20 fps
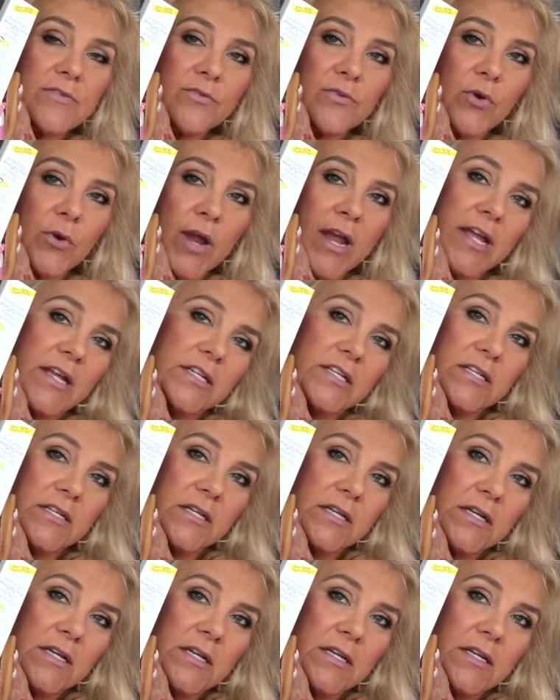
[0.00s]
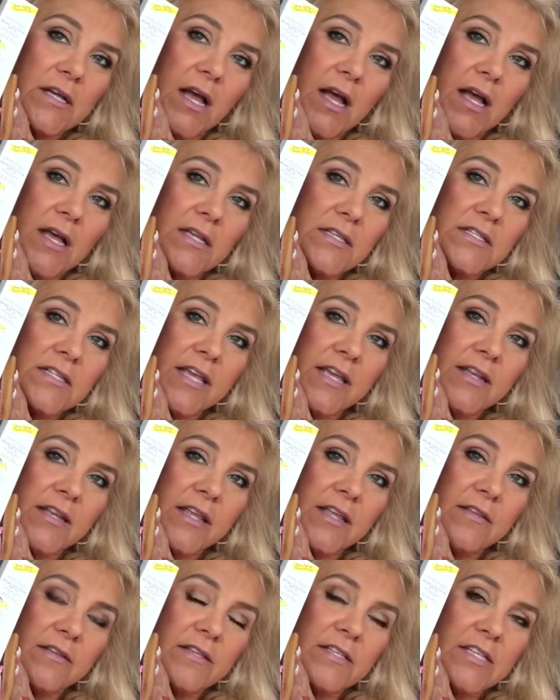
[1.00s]
of great
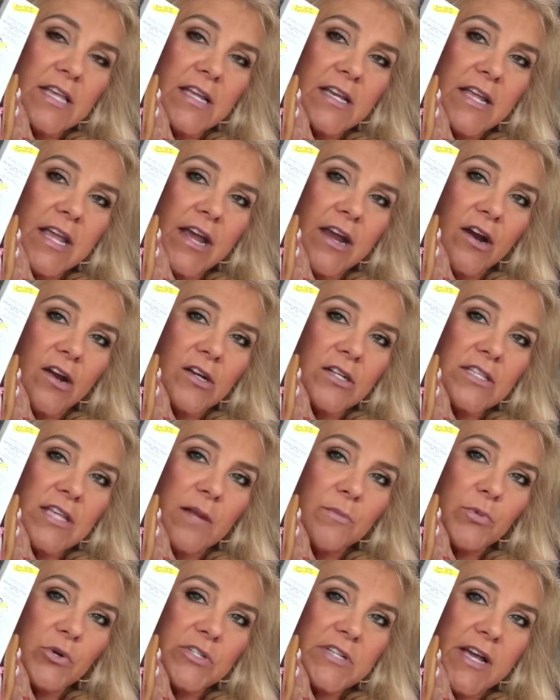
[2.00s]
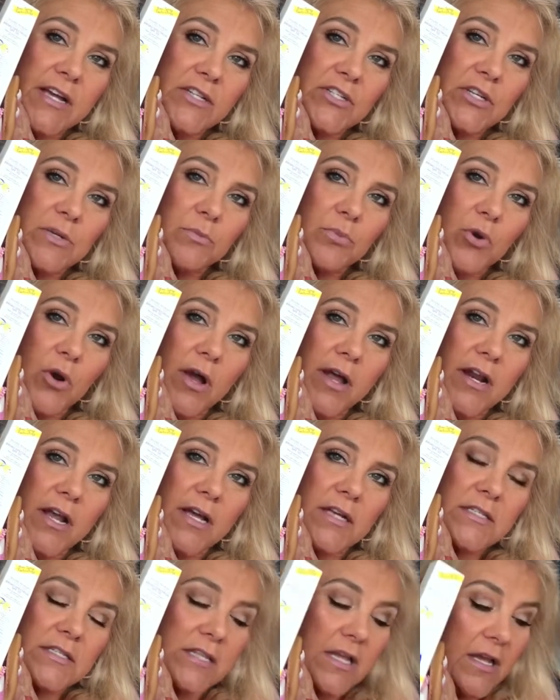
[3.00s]
skincare, sun protection
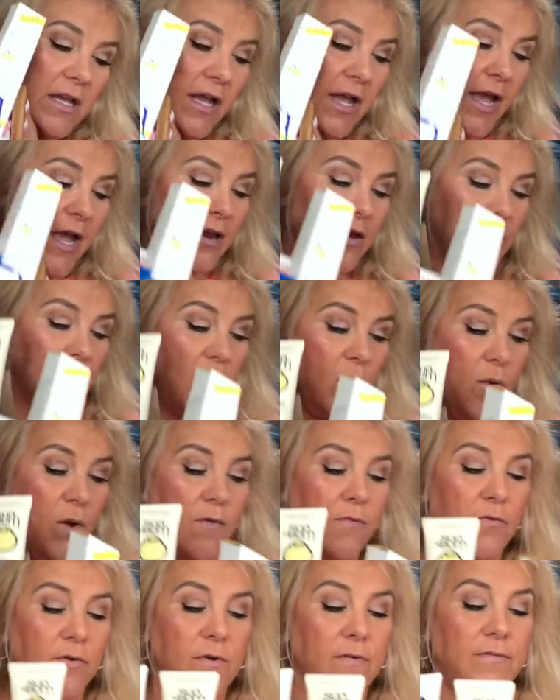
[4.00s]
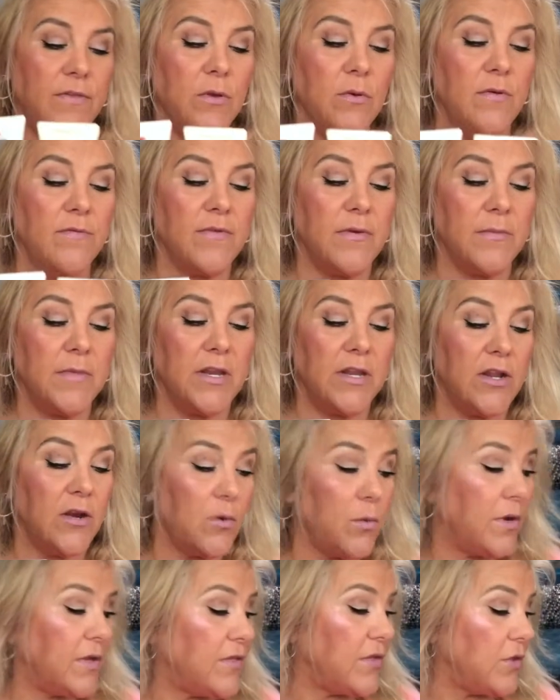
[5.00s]
products, and I'll go over a few of them in
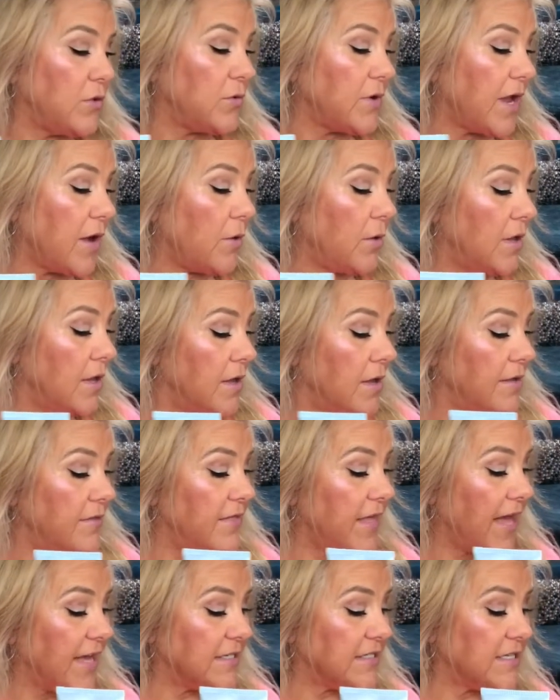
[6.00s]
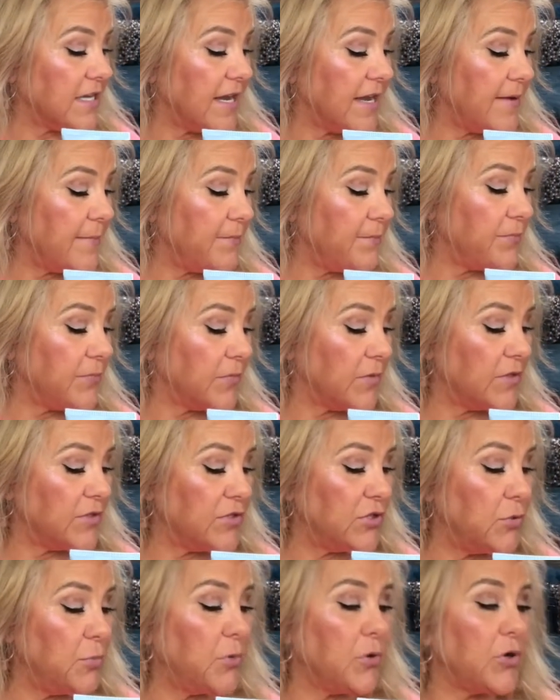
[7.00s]
here with you. Now, that
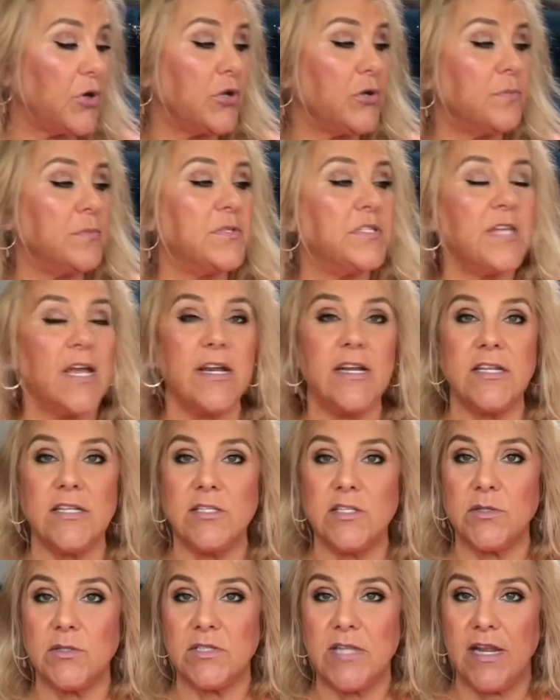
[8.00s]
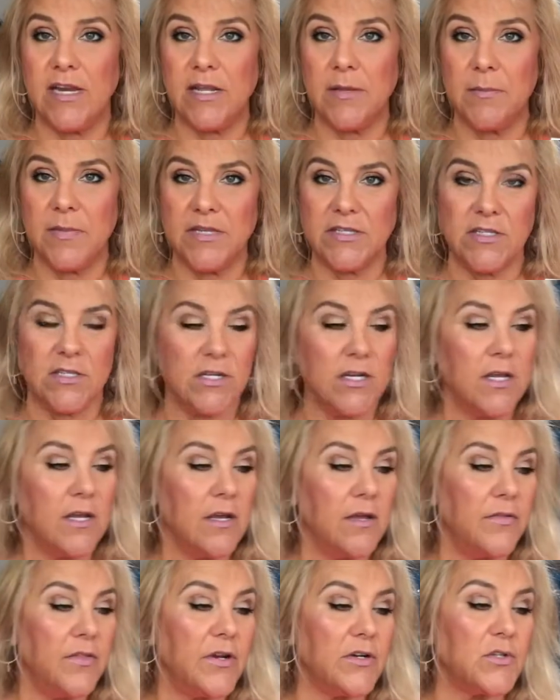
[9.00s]
Supergoop setting mist,
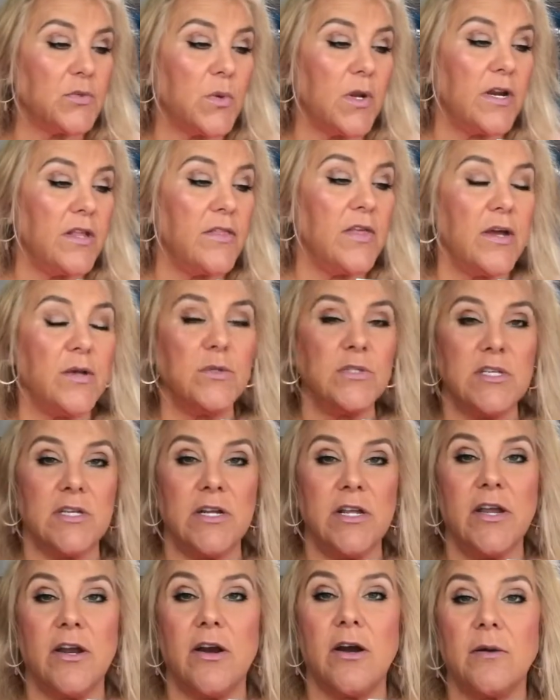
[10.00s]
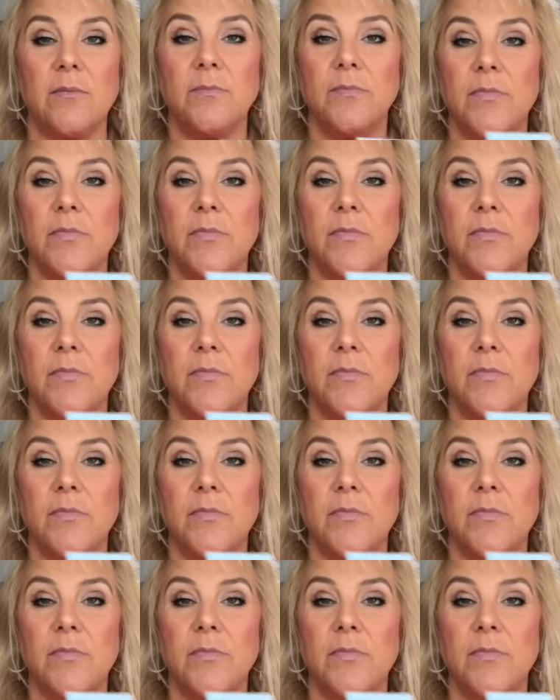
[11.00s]
there's one of those in here,